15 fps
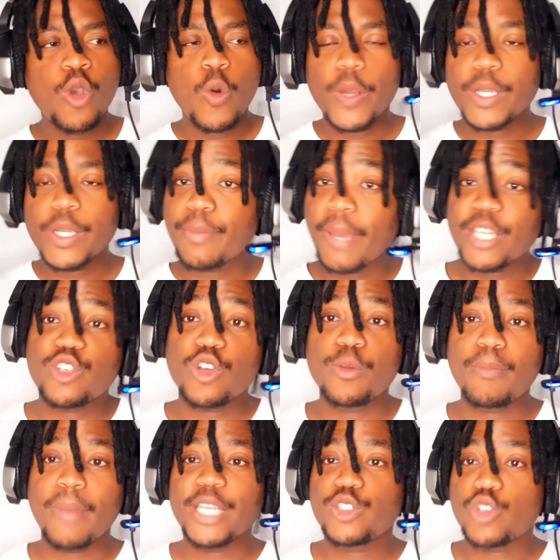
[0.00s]
with my
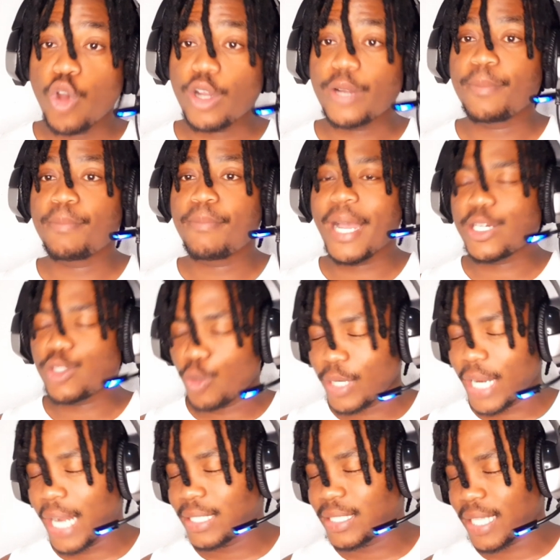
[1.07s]
Tom
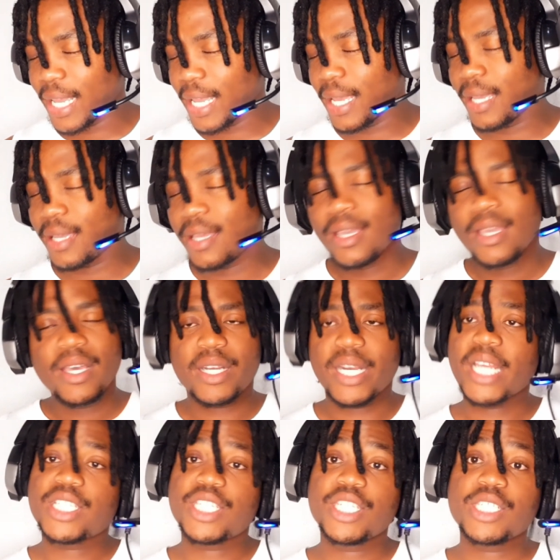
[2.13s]
McDonald's
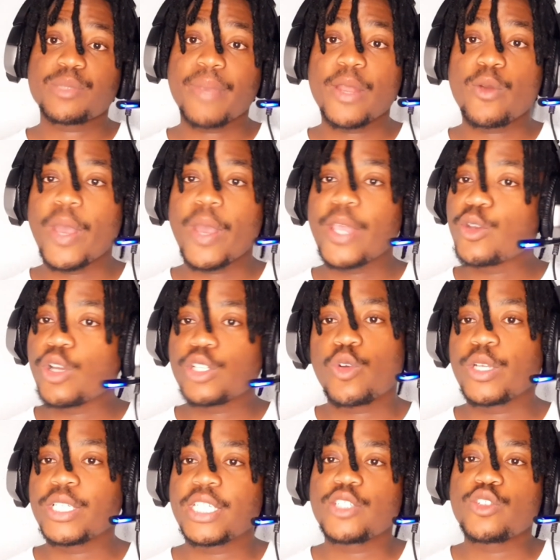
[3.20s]
reactions, man. Why not
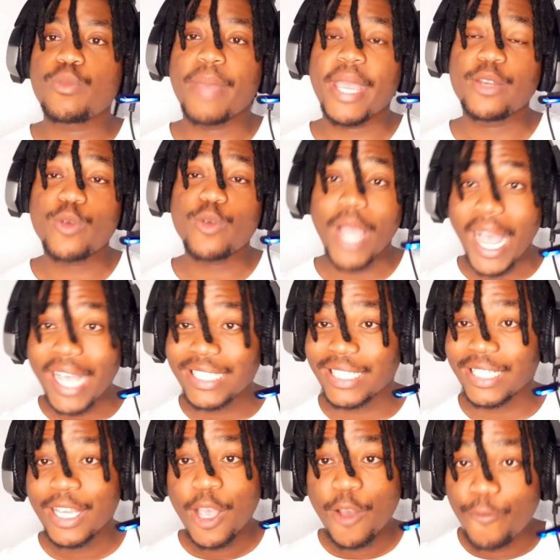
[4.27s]
continue, man? You guys
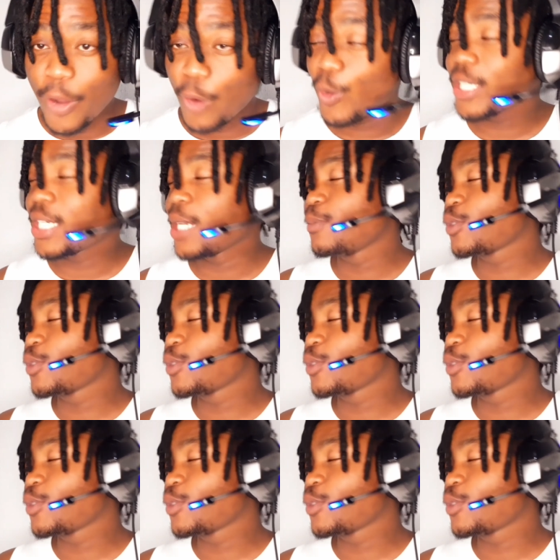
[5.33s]
fuck with him